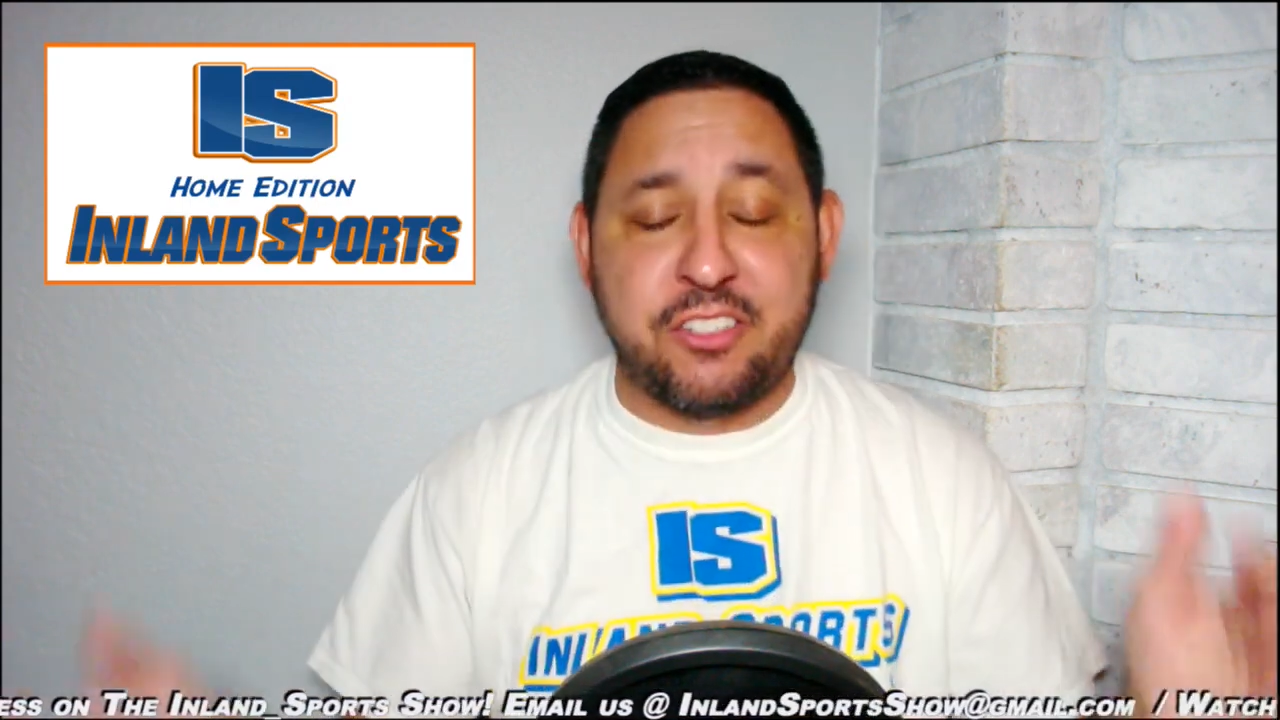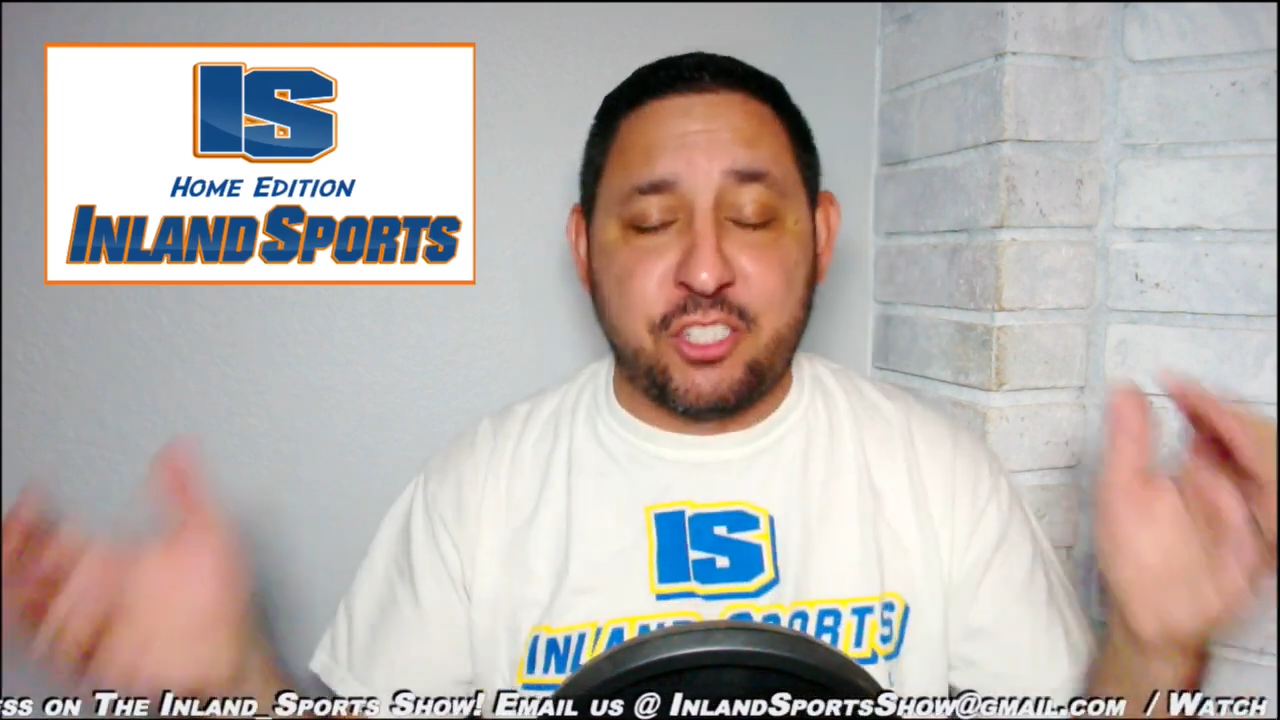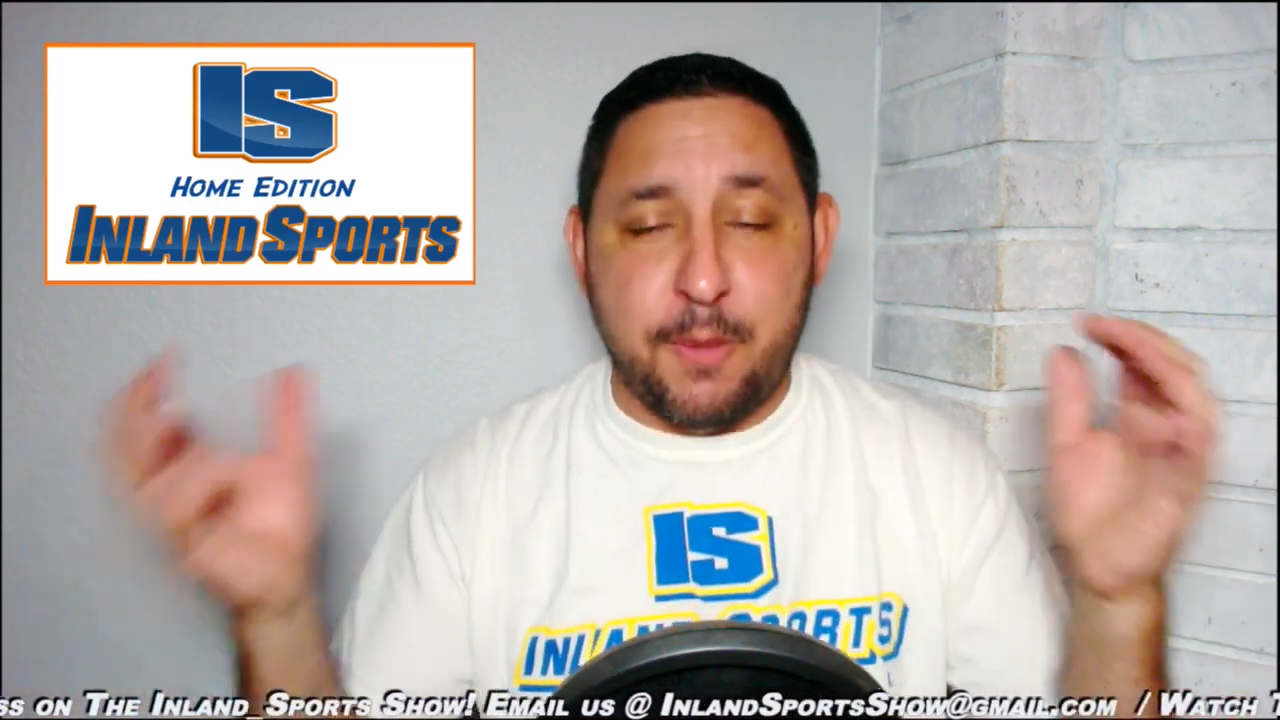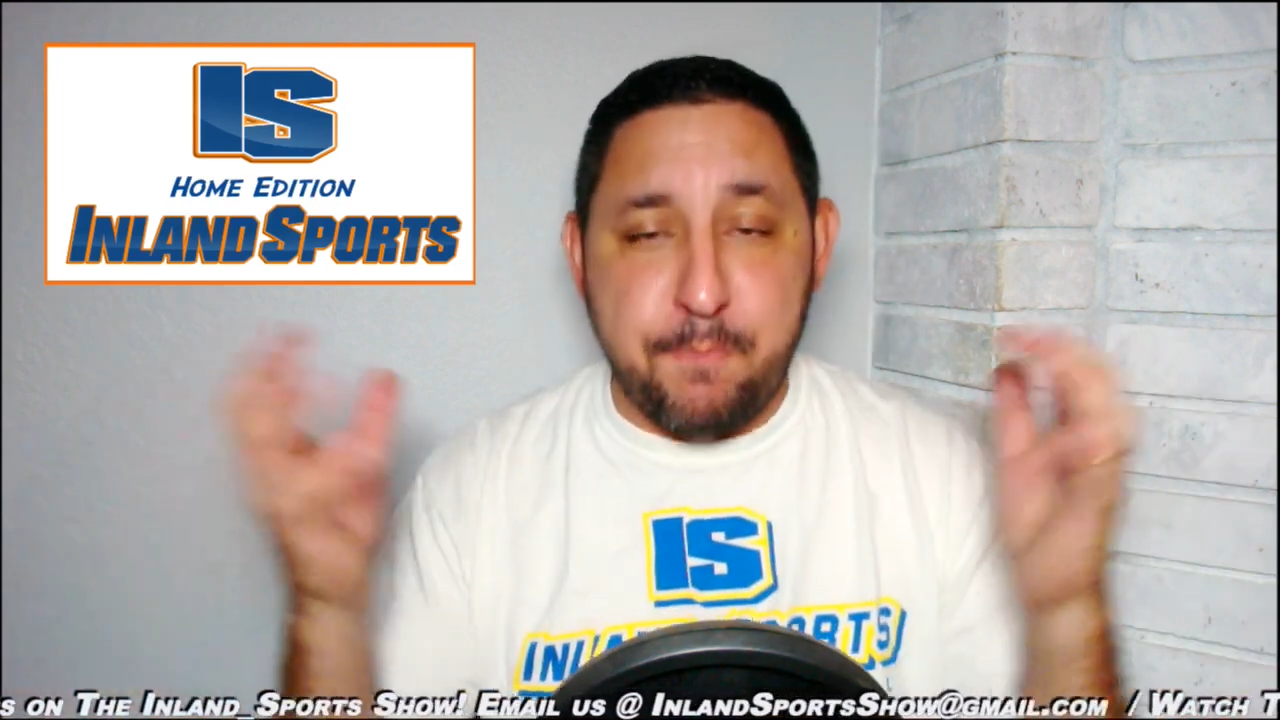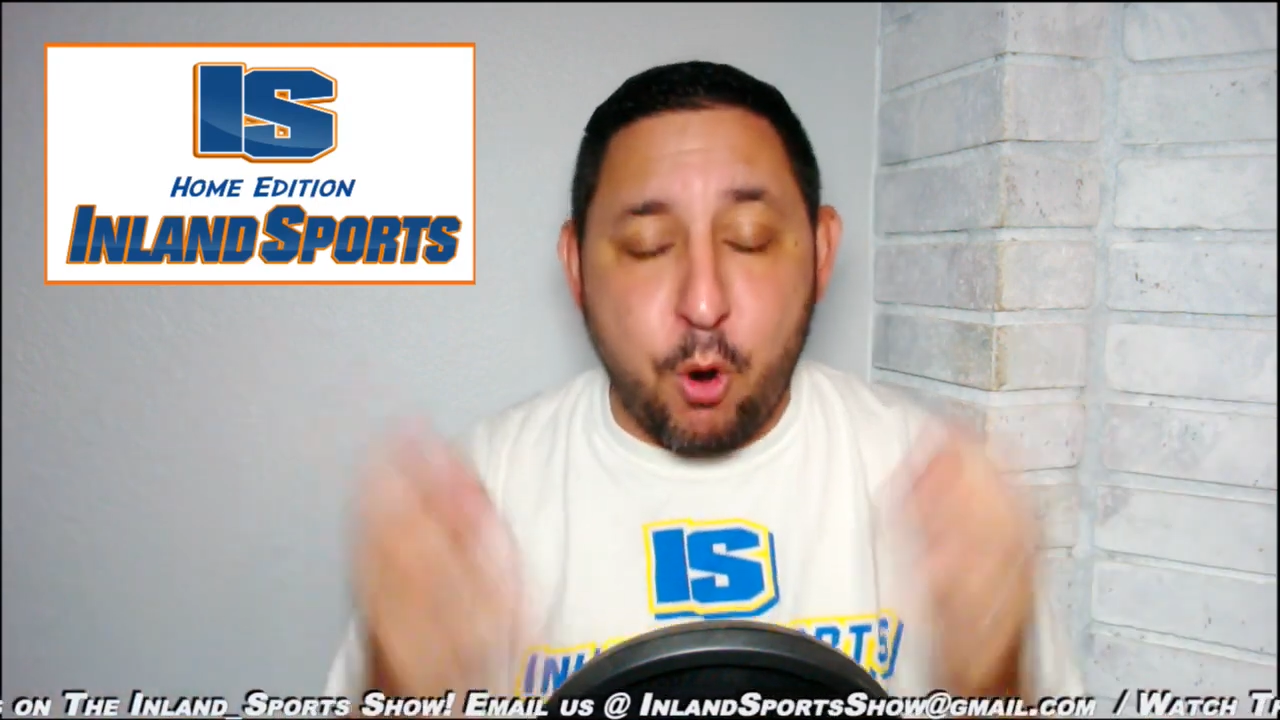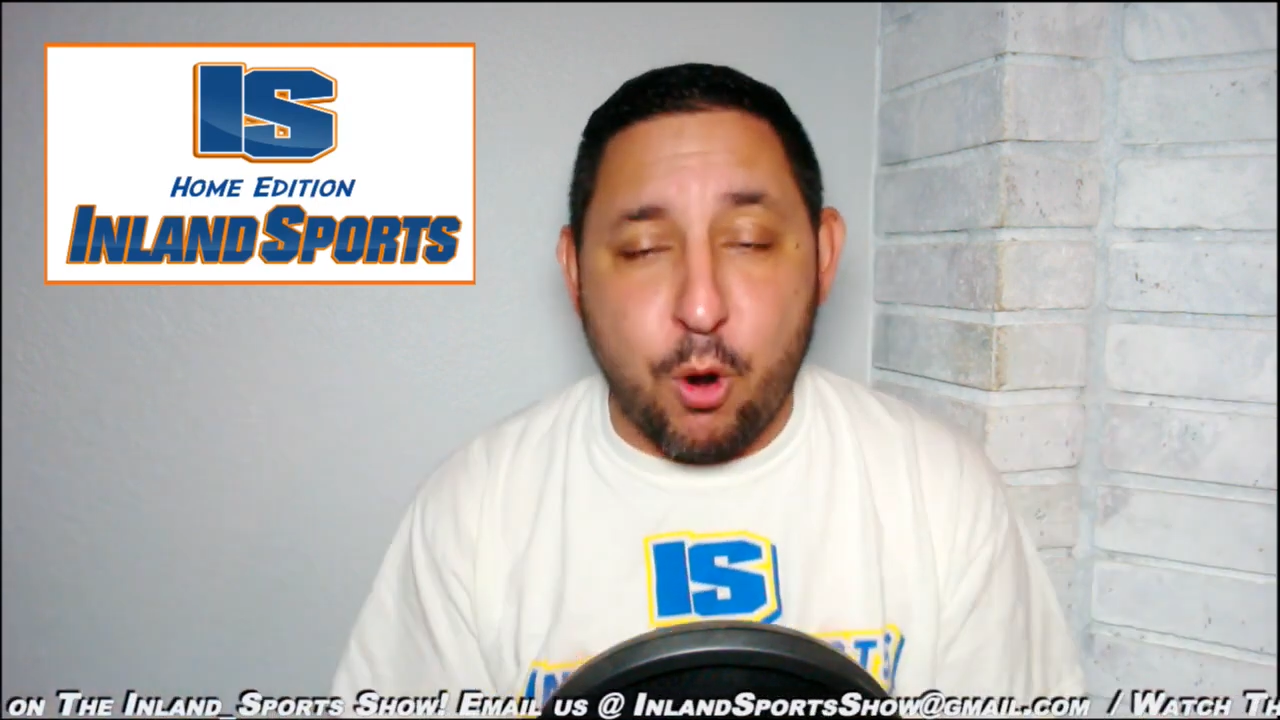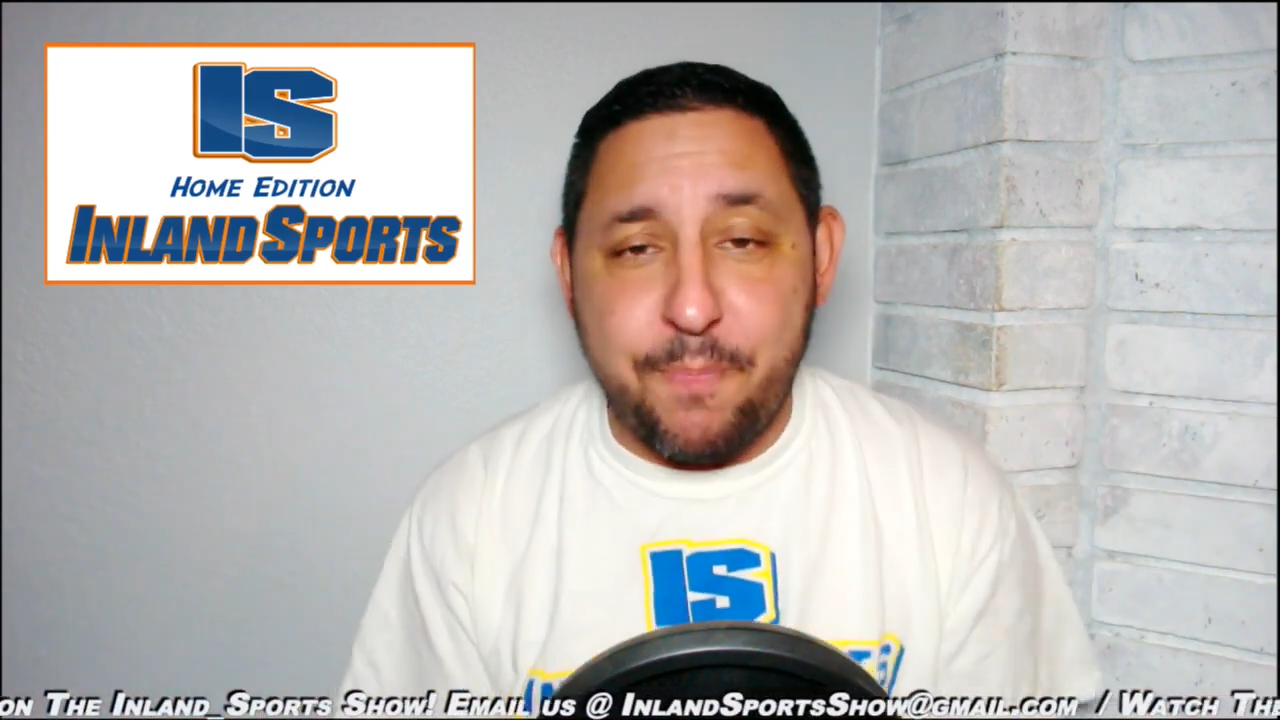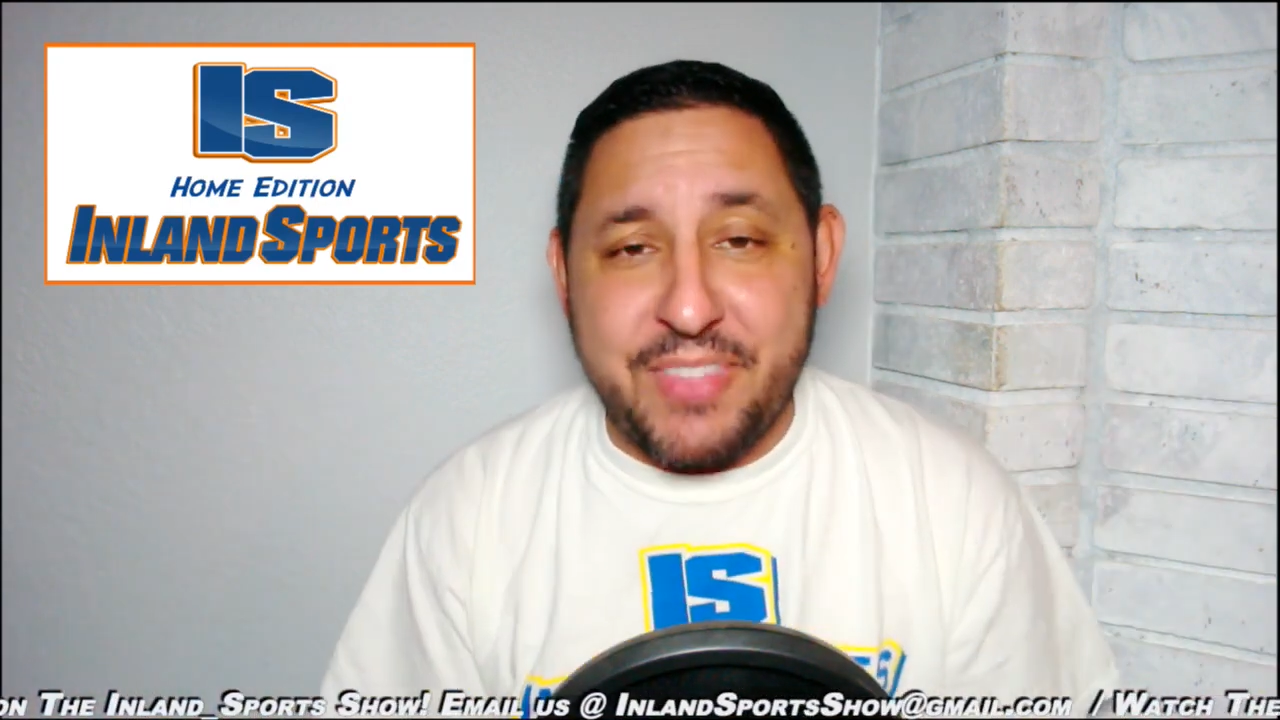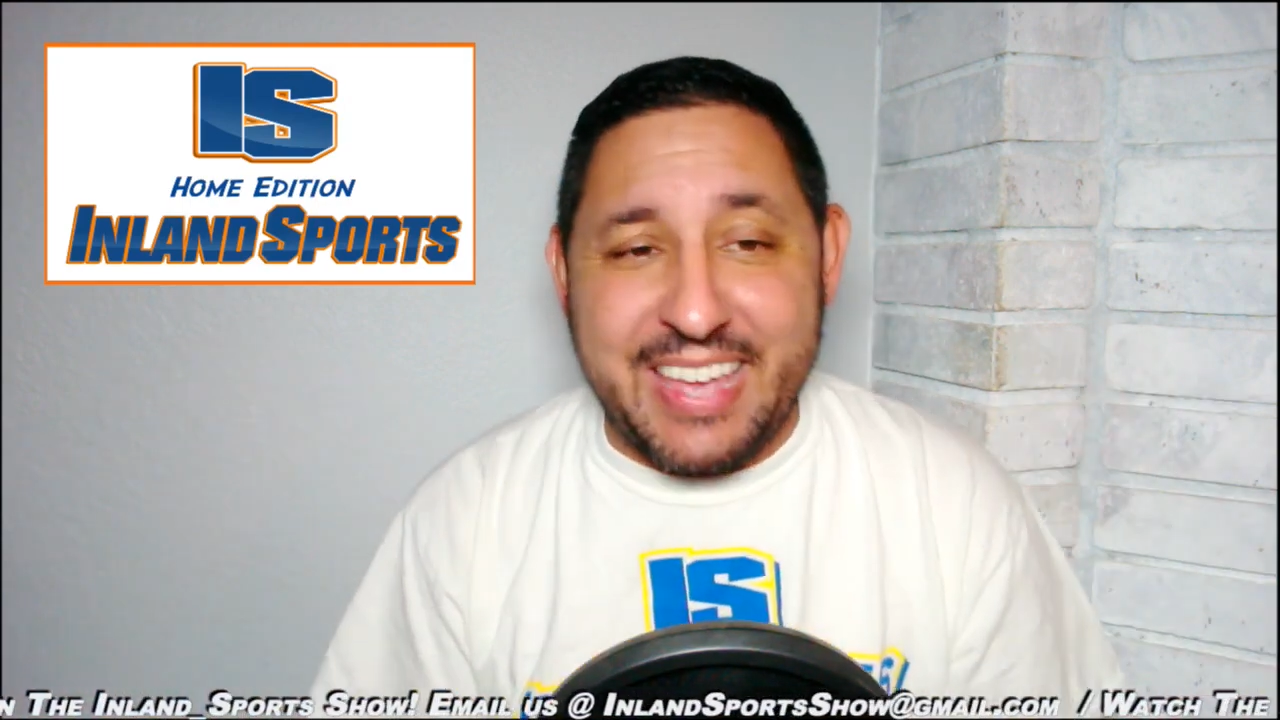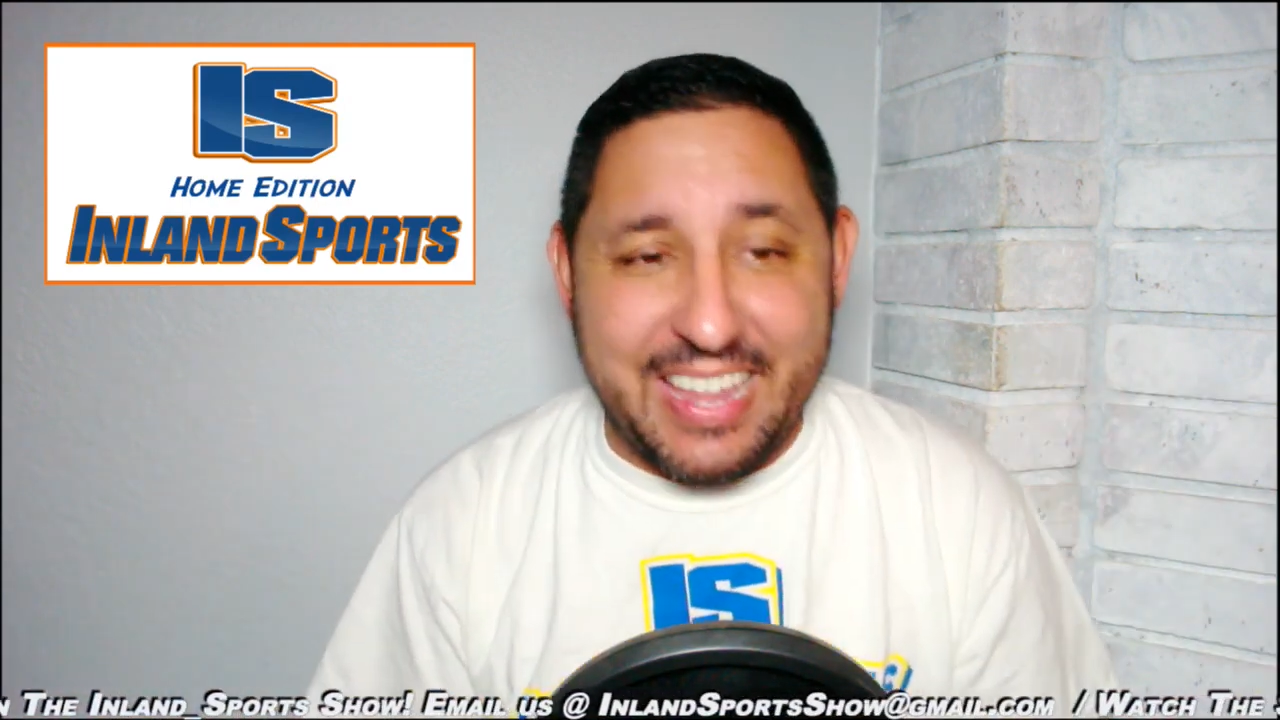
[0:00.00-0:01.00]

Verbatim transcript: to support the